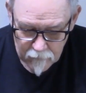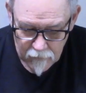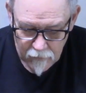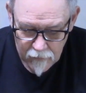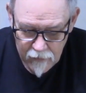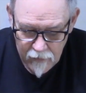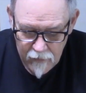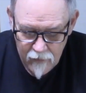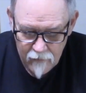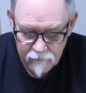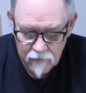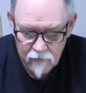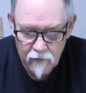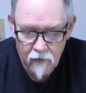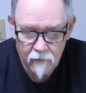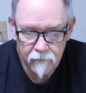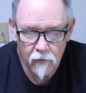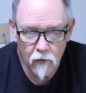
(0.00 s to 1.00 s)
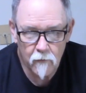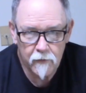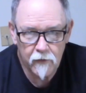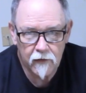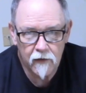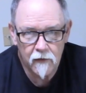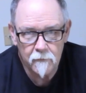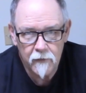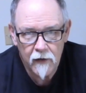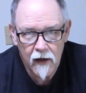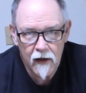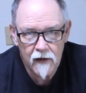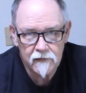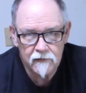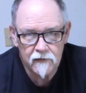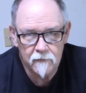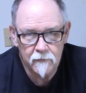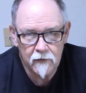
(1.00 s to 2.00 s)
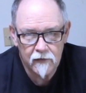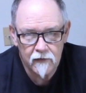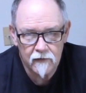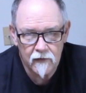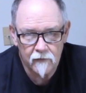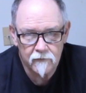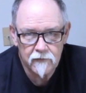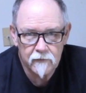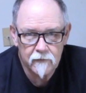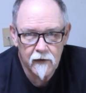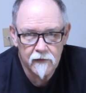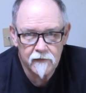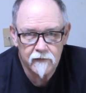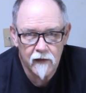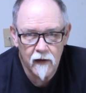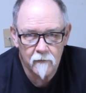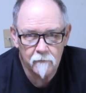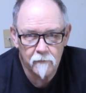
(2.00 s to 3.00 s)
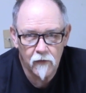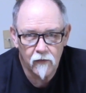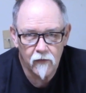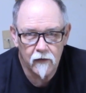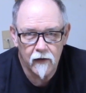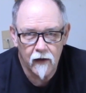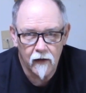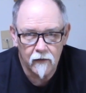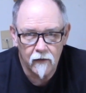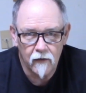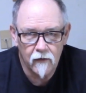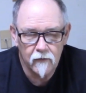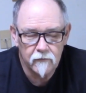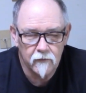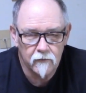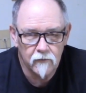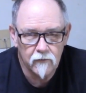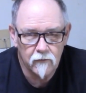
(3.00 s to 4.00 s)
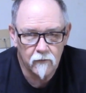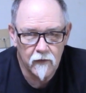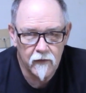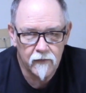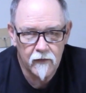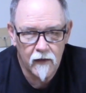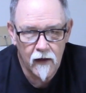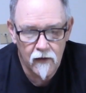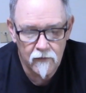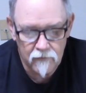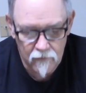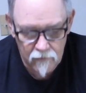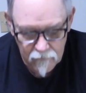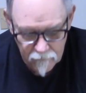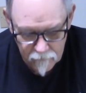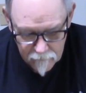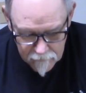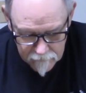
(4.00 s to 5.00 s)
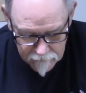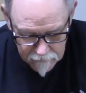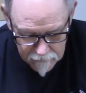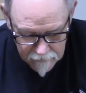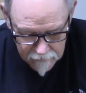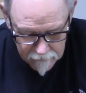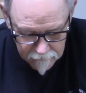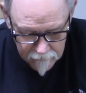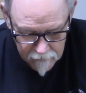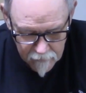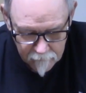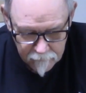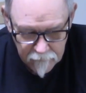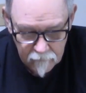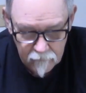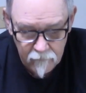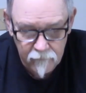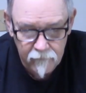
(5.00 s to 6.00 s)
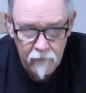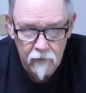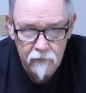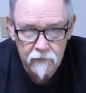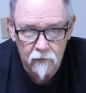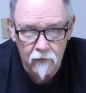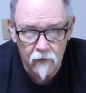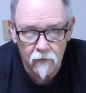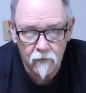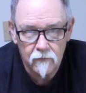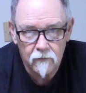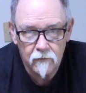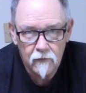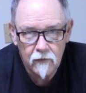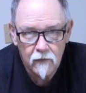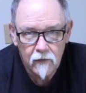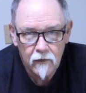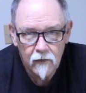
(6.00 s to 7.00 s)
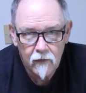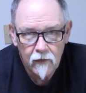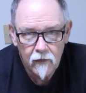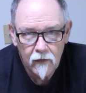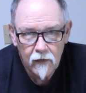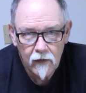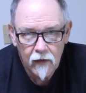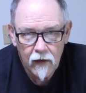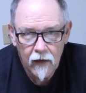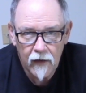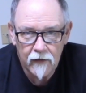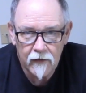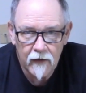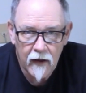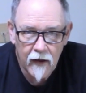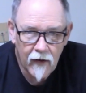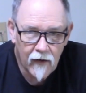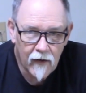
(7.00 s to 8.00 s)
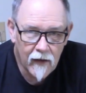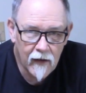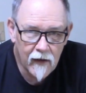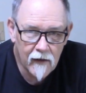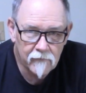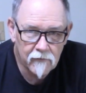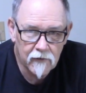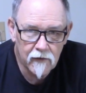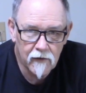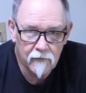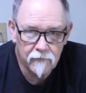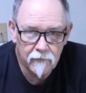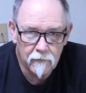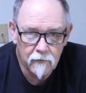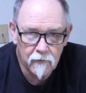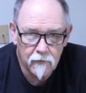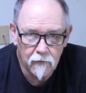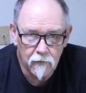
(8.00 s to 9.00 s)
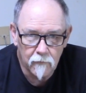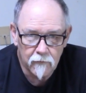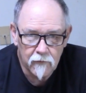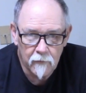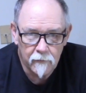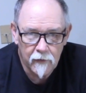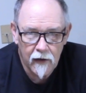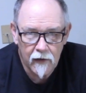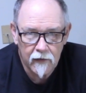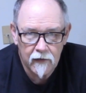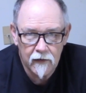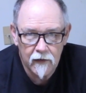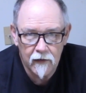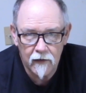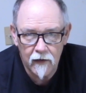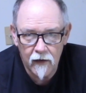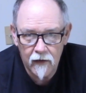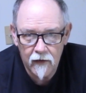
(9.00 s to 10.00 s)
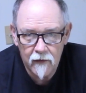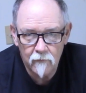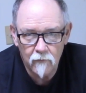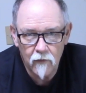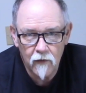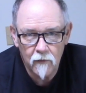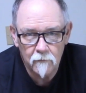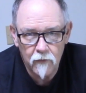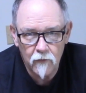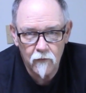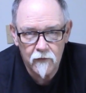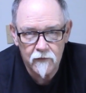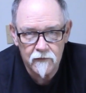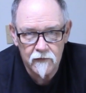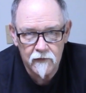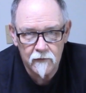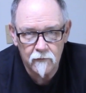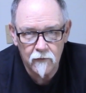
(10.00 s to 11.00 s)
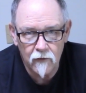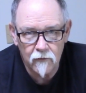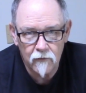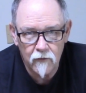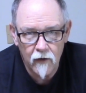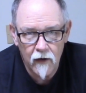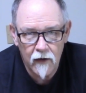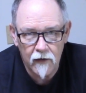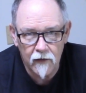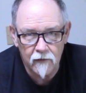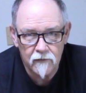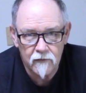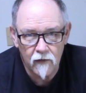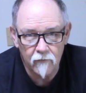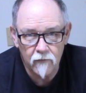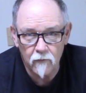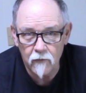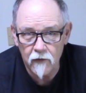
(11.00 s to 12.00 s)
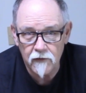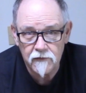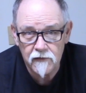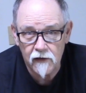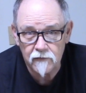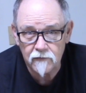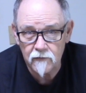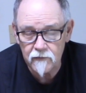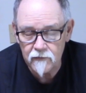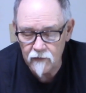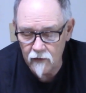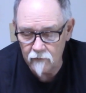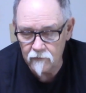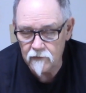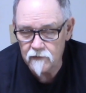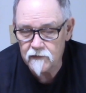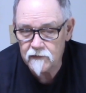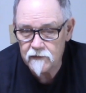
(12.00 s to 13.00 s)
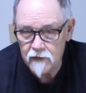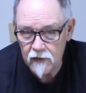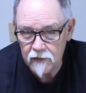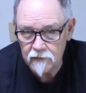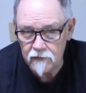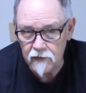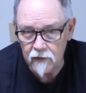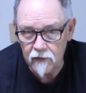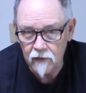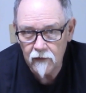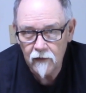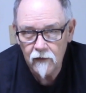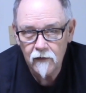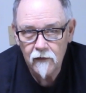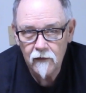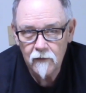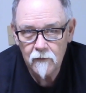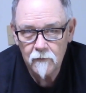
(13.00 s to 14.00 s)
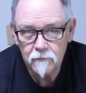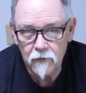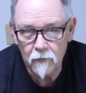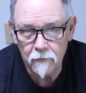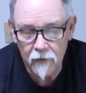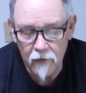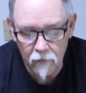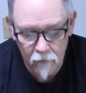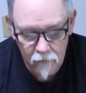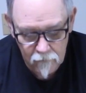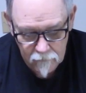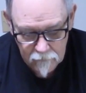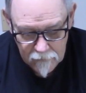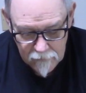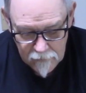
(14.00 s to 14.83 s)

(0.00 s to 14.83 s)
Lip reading: I have enough open capacity because I've stretched that bullet out 120 thousandths from the seating depth of the first load. And now I have enough room to pack in 81.0 grains of the Winchester 760 propellant